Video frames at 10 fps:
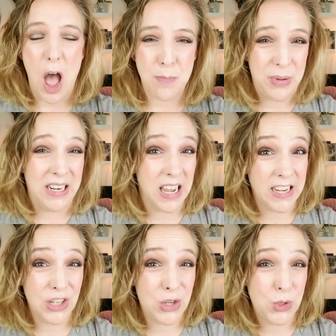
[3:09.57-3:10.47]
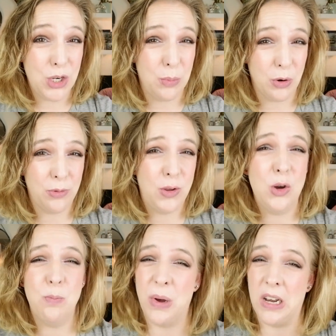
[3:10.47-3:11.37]
a bit like a Gucci
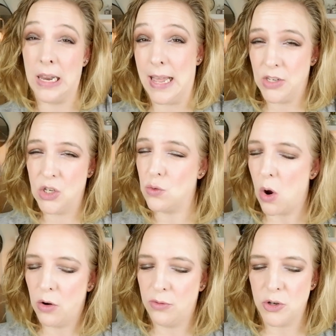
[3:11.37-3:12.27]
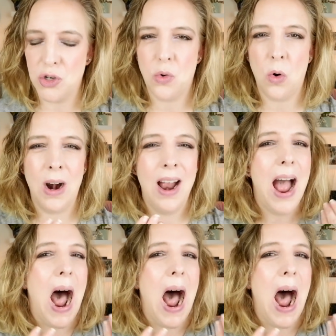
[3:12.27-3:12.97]
perfume, but less strong for sure.